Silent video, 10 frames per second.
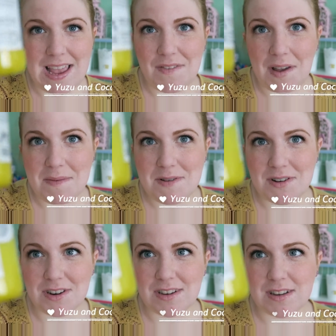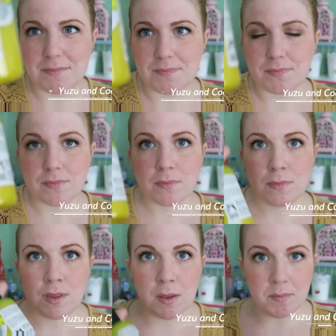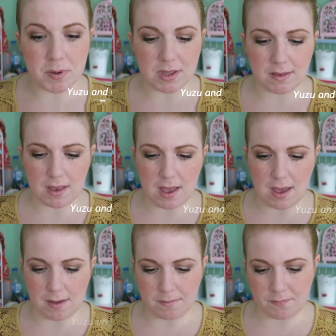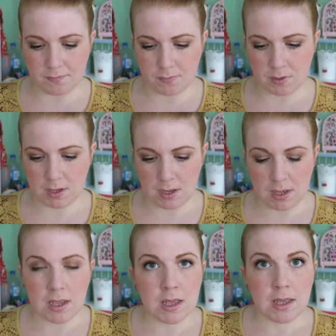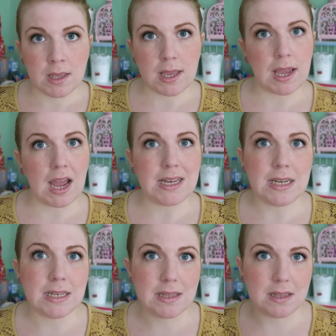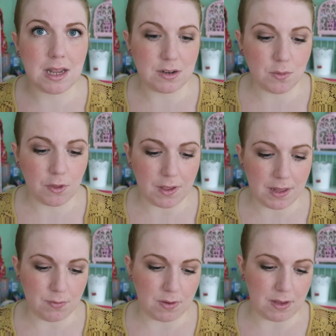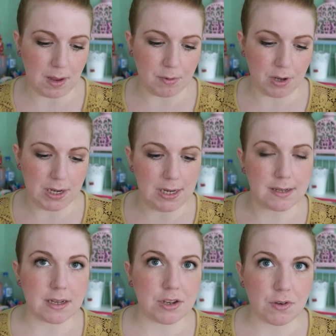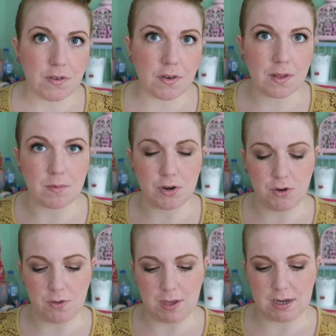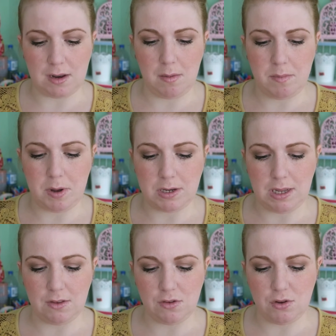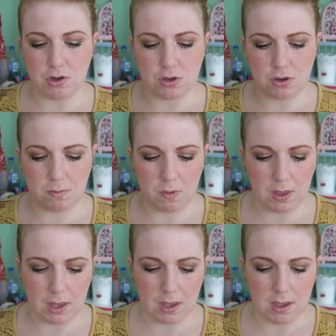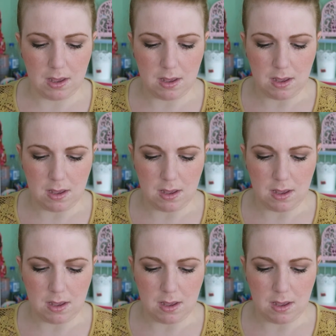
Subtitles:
if I'm honest. But yeah, I don't think it was absolutely necessary for them to do that, but it's not something